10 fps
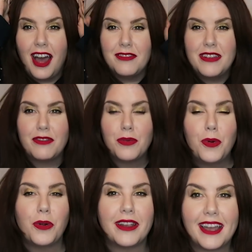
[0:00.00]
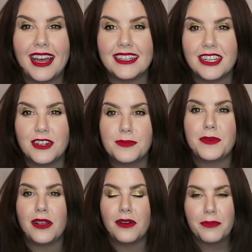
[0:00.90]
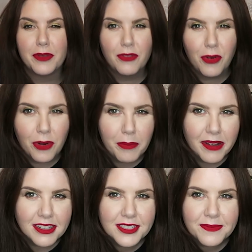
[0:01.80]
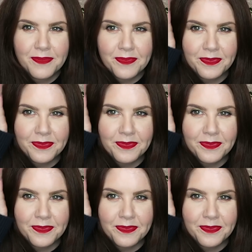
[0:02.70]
I've never worn cat ears before, but